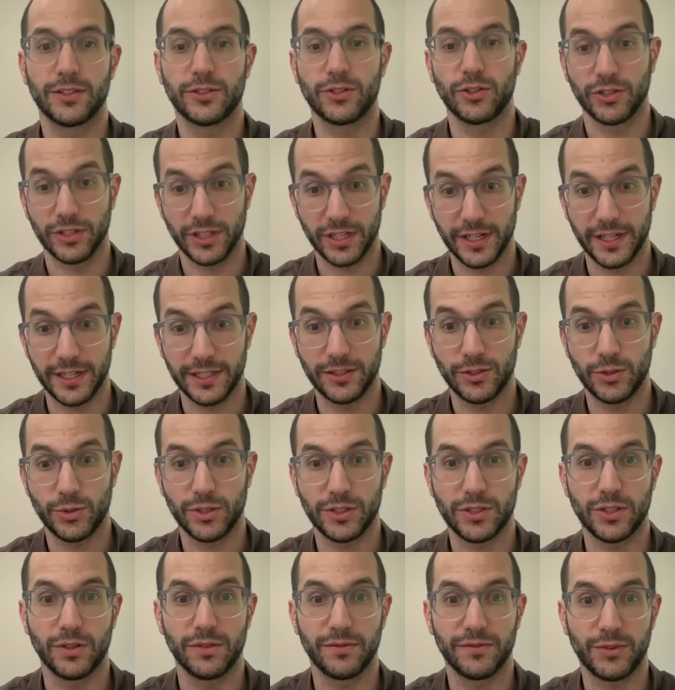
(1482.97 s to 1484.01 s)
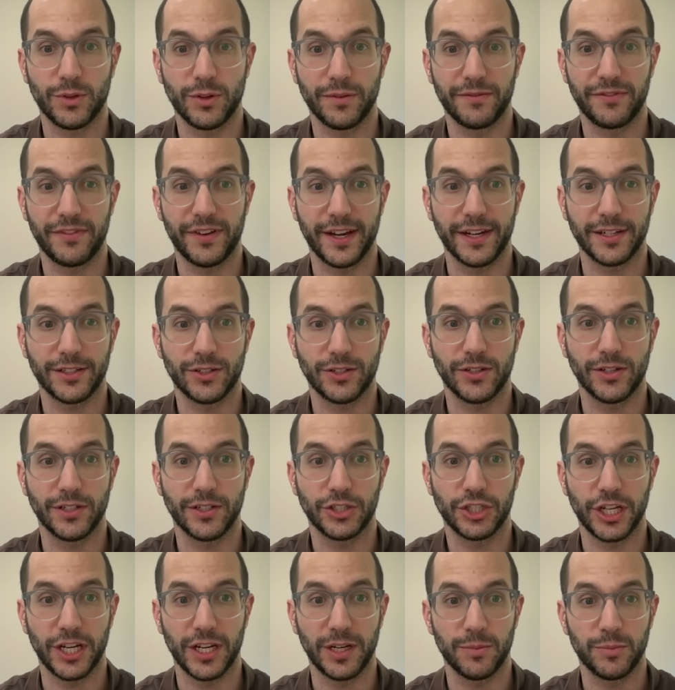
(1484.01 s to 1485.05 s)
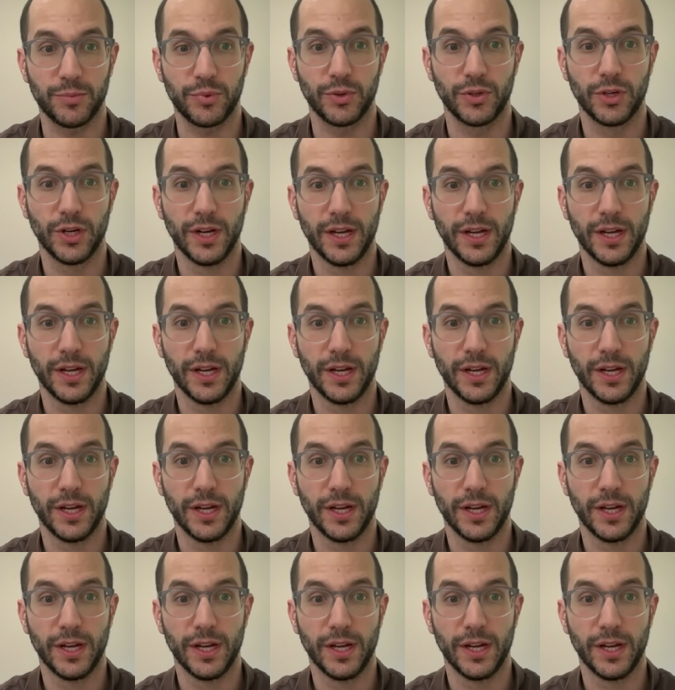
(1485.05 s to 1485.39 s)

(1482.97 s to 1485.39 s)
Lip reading: turned it into its own form factor and shape.